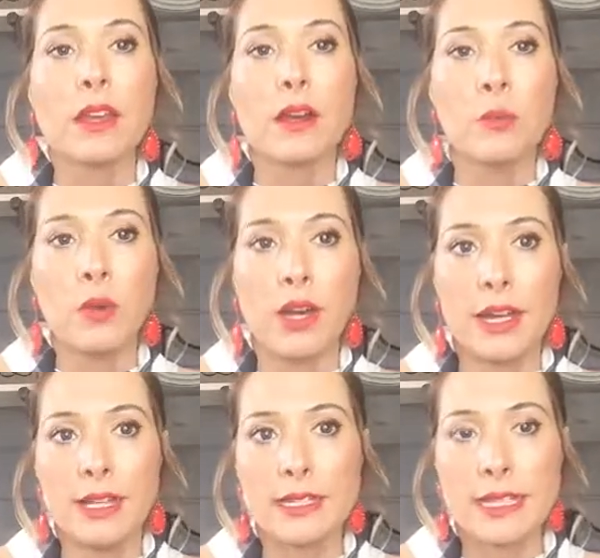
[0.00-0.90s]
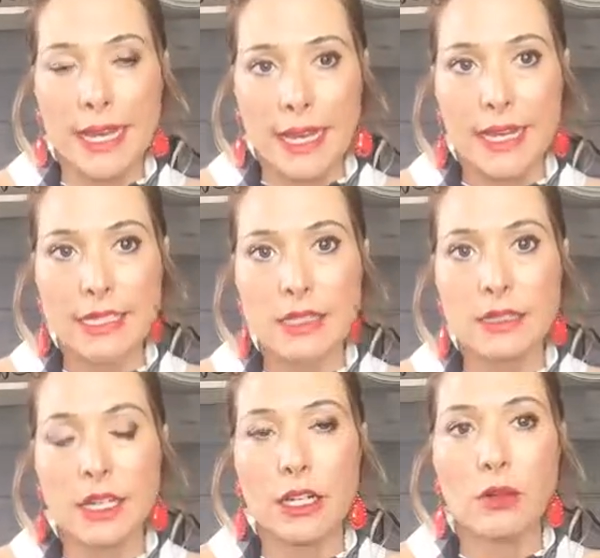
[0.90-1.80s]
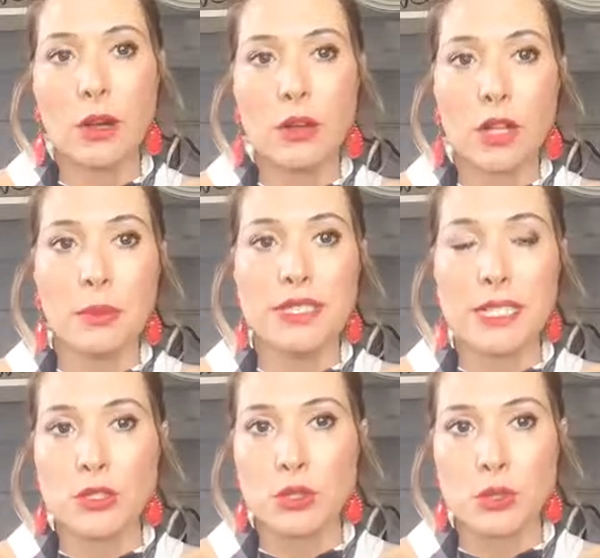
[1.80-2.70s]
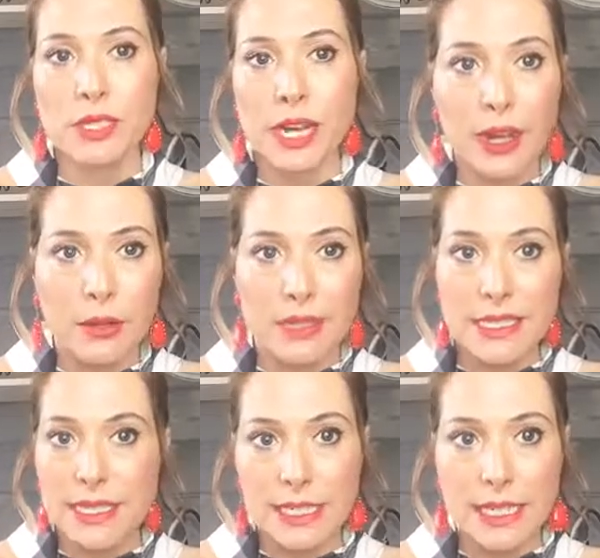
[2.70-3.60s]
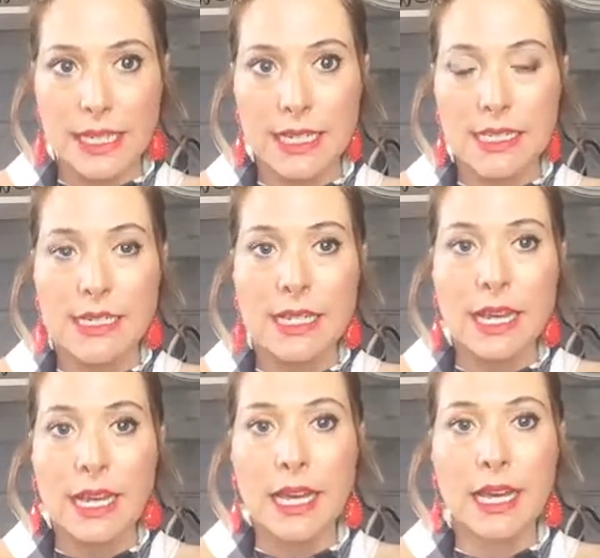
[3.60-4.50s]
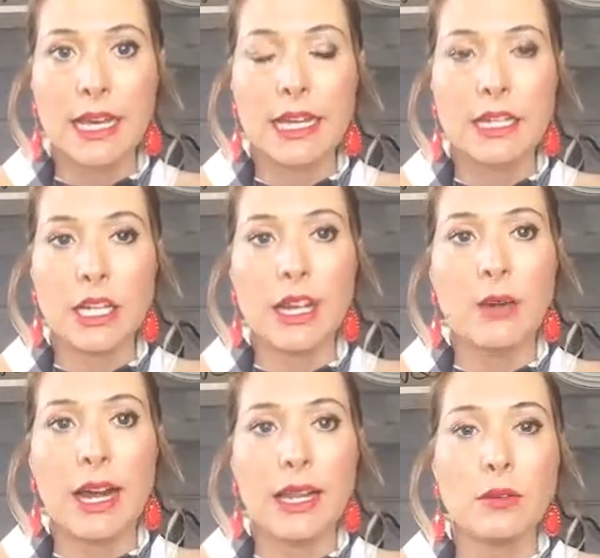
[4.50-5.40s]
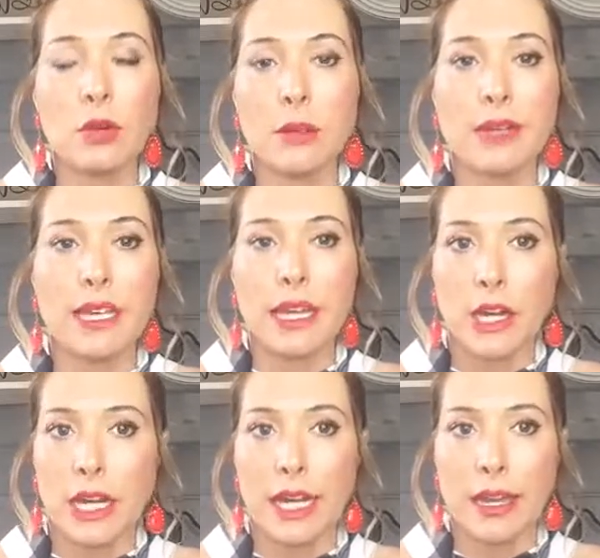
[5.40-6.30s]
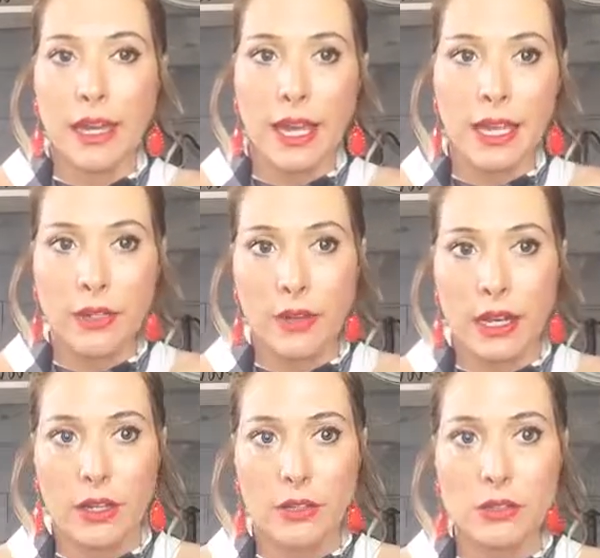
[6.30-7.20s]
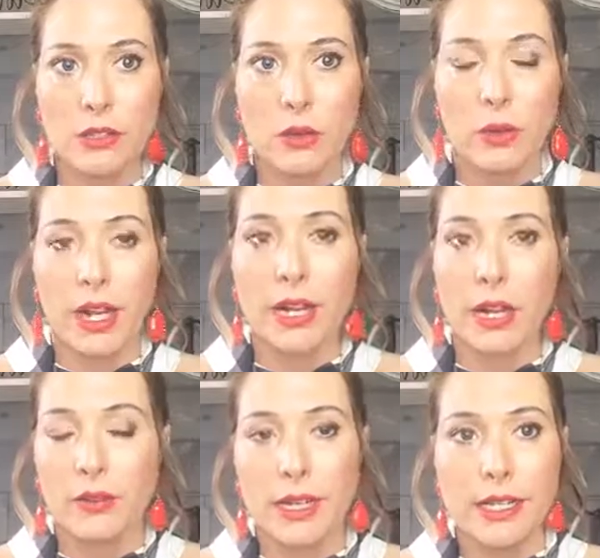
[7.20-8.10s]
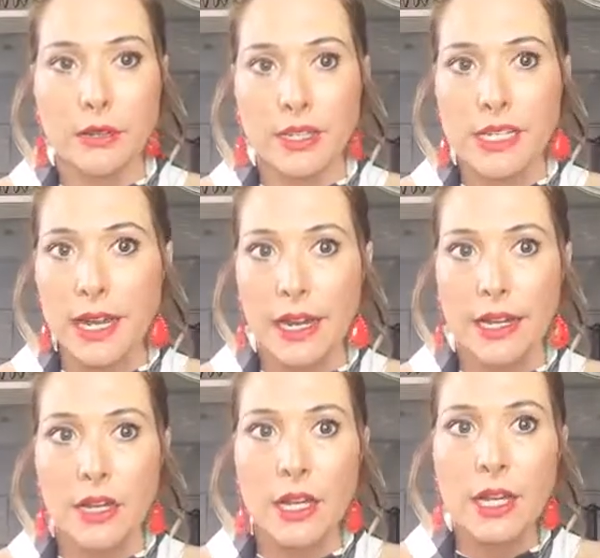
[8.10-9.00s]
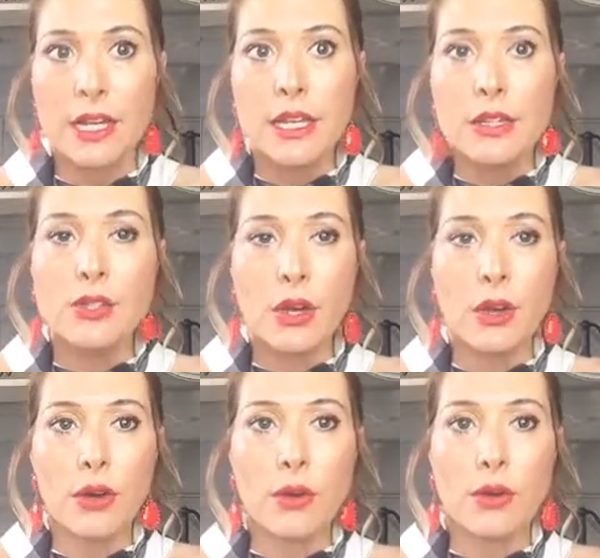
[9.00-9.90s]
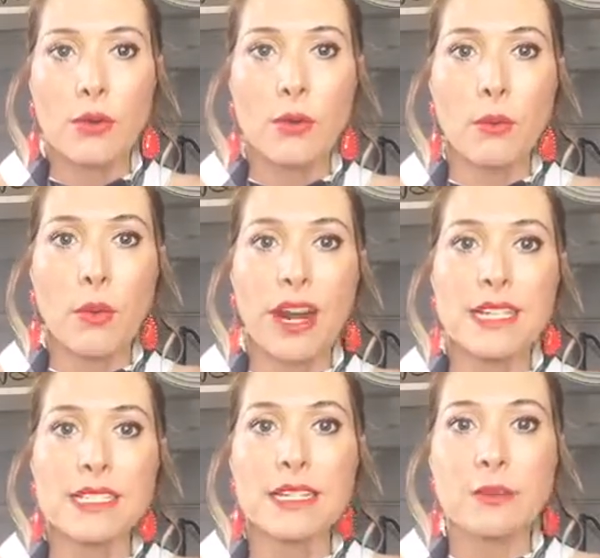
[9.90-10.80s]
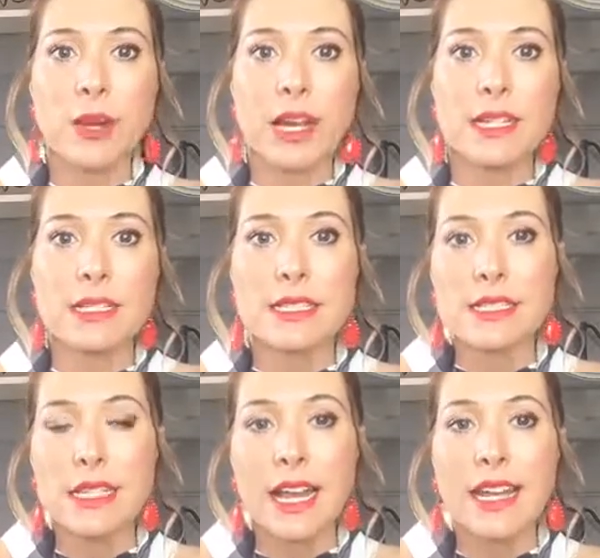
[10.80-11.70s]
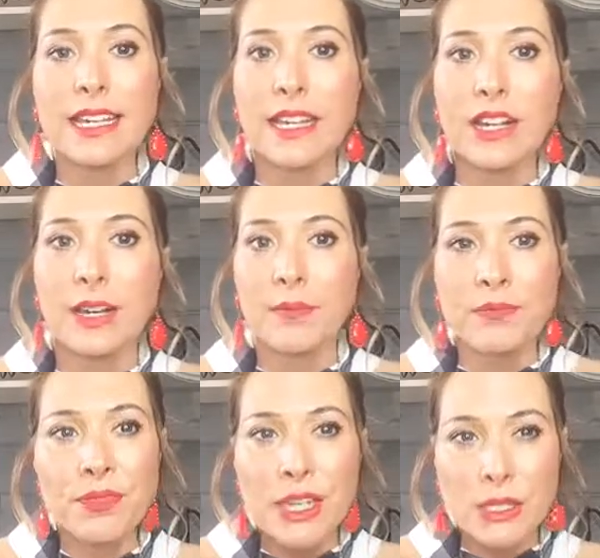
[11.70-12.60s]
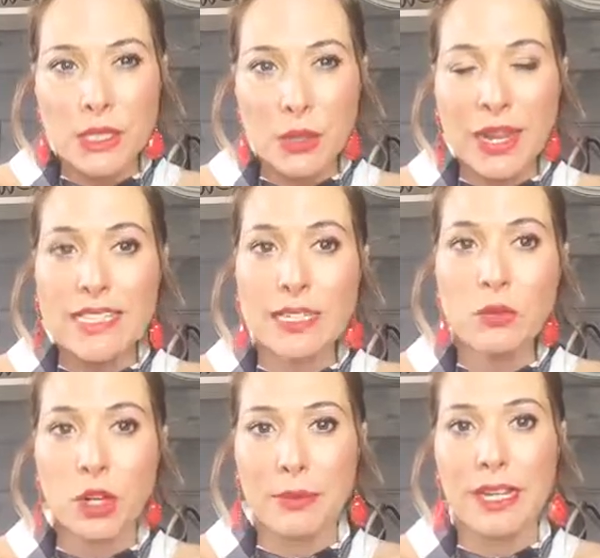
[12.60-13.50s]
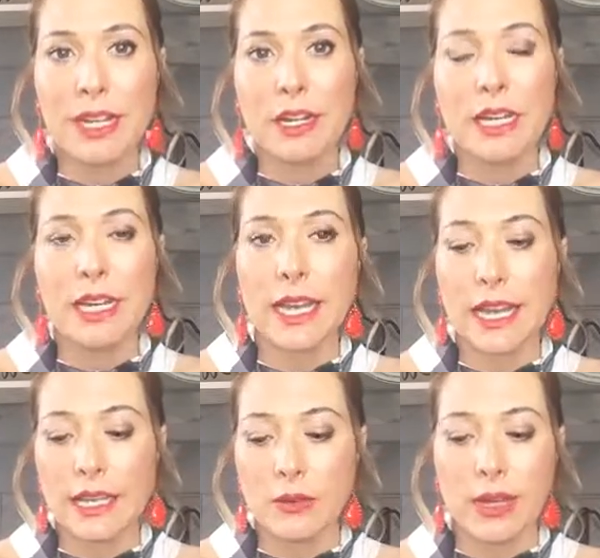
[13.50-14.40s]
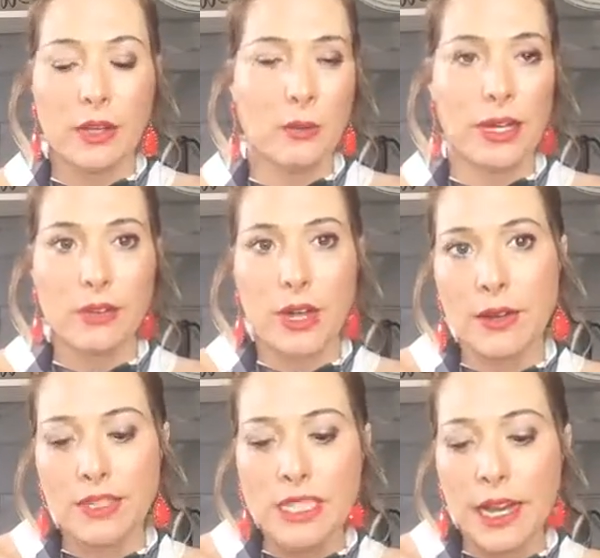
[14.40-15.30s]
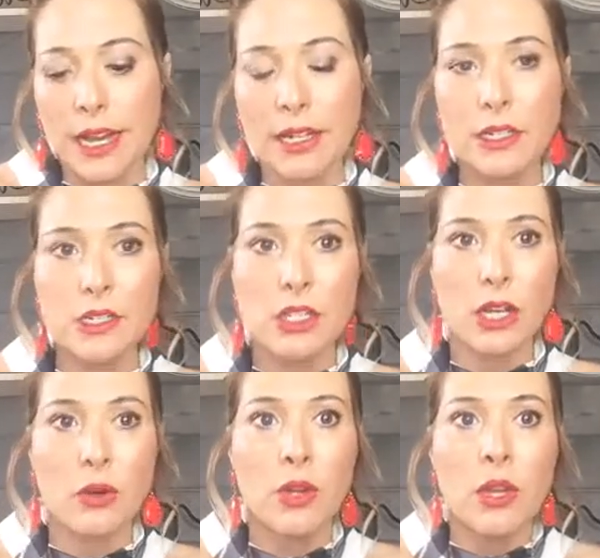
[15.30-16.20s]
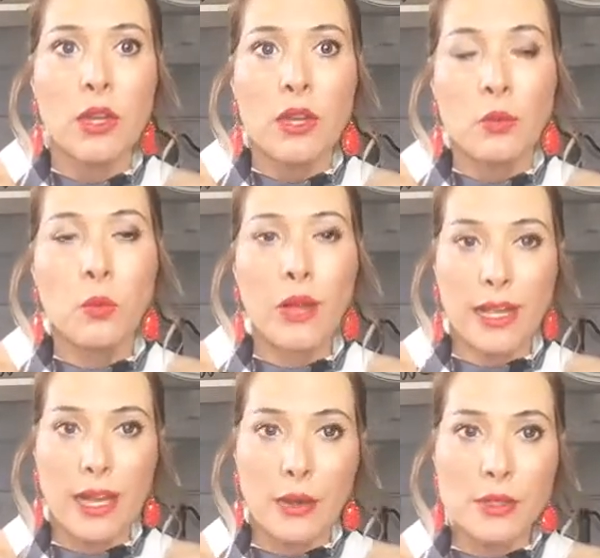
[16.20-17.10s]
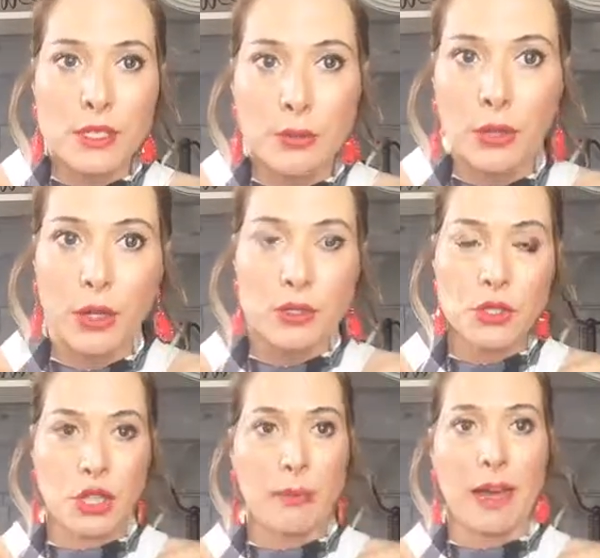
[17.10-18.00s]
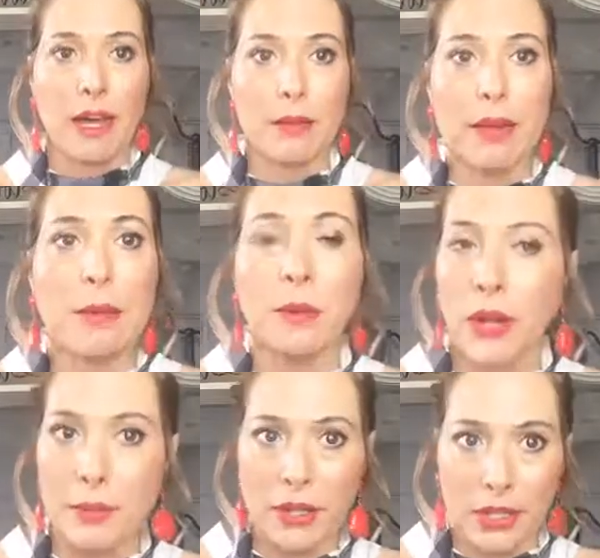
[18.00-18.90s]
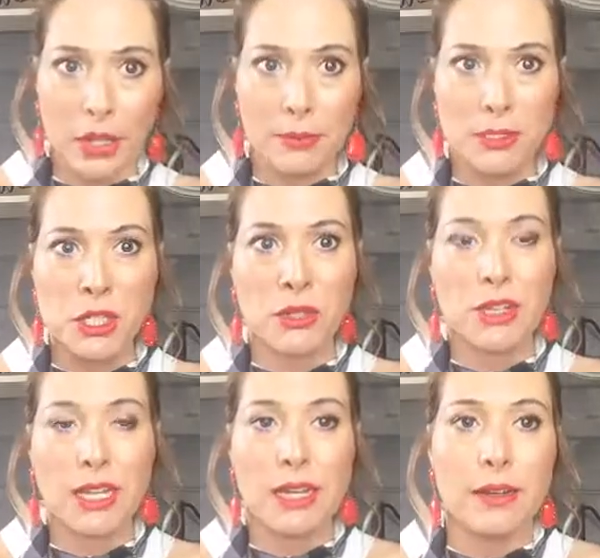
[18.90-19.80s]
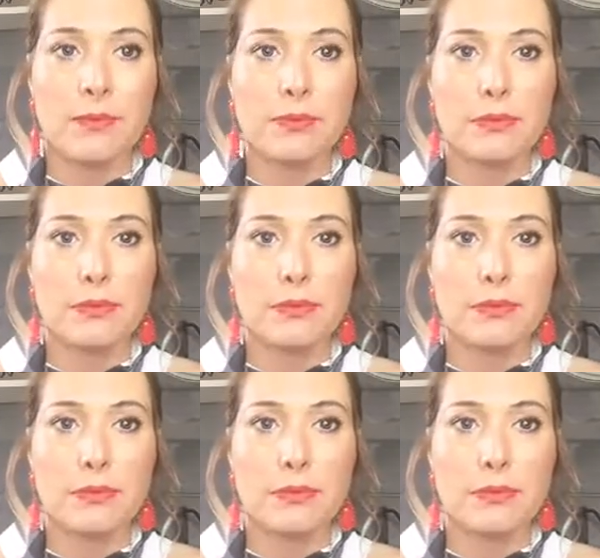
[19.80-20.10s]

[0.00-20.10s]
was that, Oklahoma teachers' retirement stinks. And, I didn't want to be carrying a cane around when I got ready to retire. So what I did was, hi Kira. So I didn't want to be carrying a cane around whenever I retired. So when I was approached about my primary opportunity,